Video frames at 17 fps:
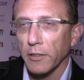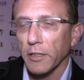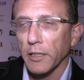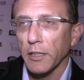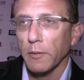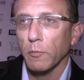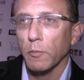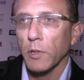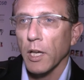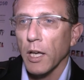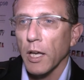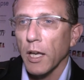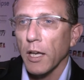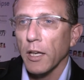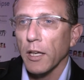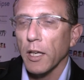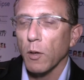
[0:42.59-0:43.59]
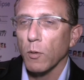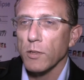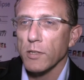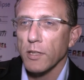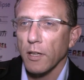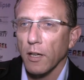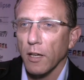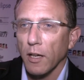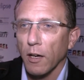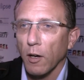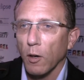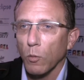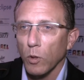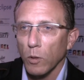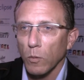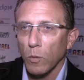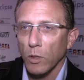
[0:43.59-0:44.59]
He was a
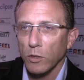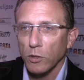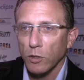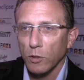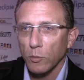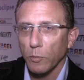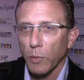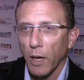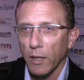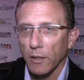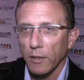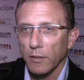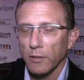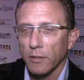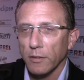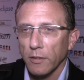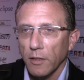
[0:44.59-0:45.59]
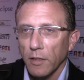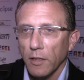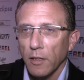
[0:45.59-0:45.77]
World War II pilot